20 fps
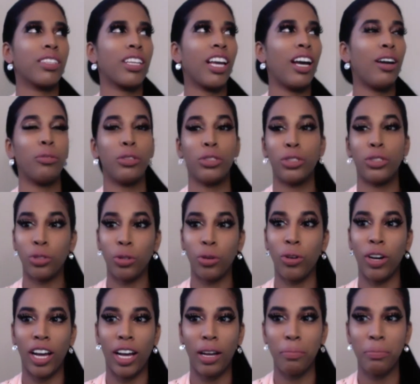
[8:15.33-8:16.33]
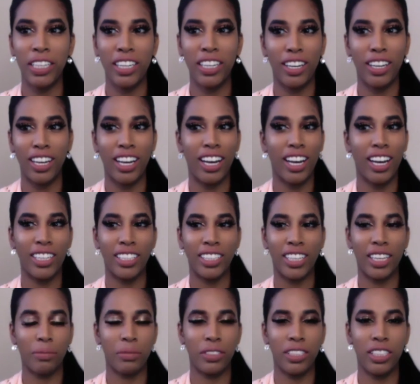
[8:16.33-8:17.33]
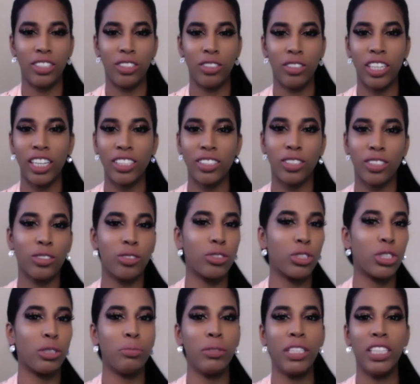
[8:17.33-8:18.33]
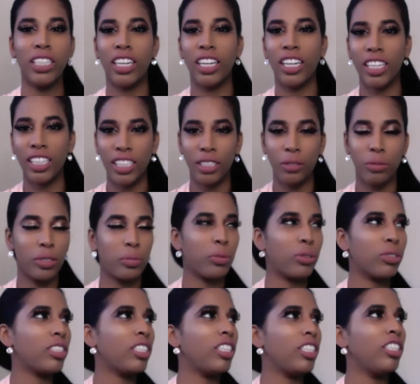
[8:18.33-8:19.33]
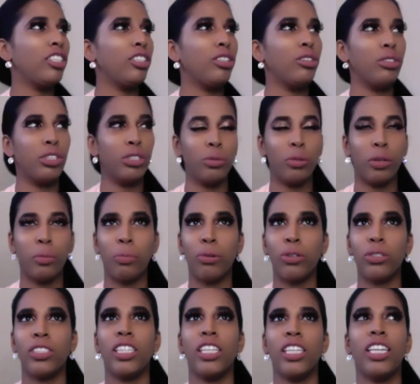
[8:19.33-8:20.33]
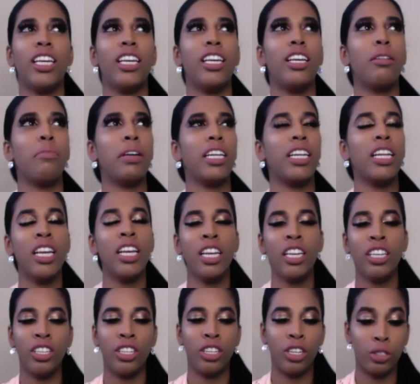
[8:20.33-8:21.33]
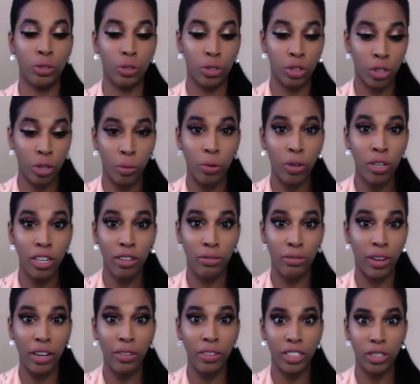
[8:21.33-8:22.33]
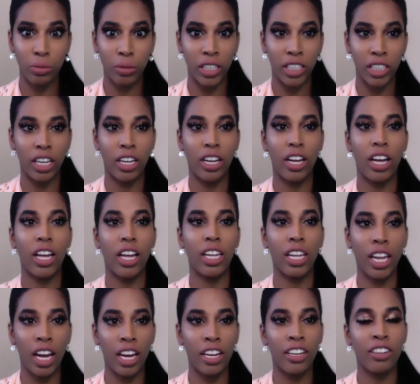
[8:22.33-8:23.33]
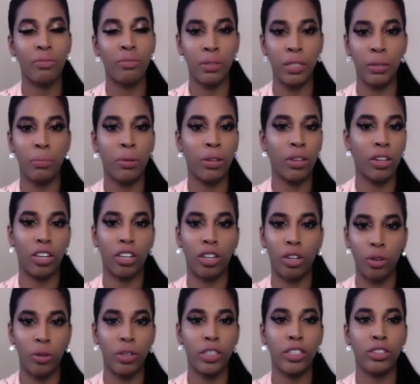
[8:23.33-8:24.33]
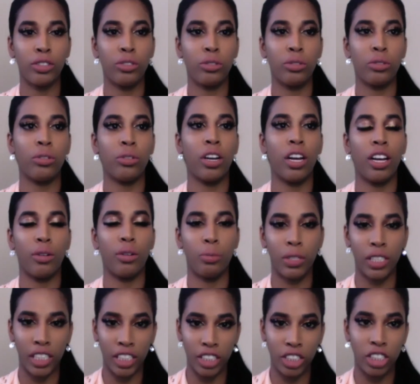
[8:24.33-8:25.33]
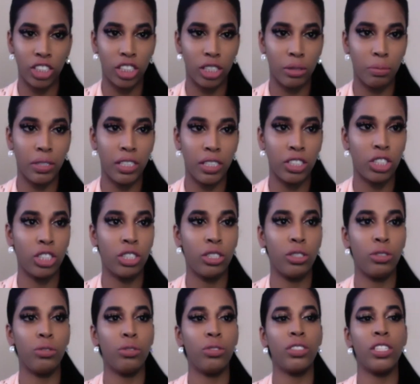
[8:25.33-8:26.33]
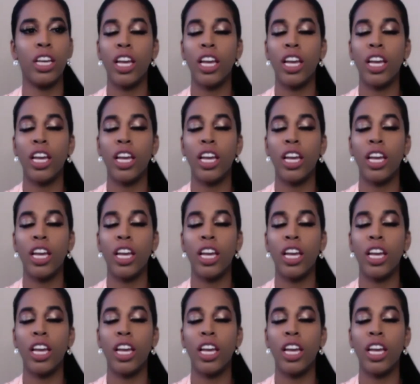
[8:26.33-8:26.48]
I was so happy. I kept seeing you guys on social media. He was posting you were posting him. And, coronavirus right now, a lot of people are going through relationship issues.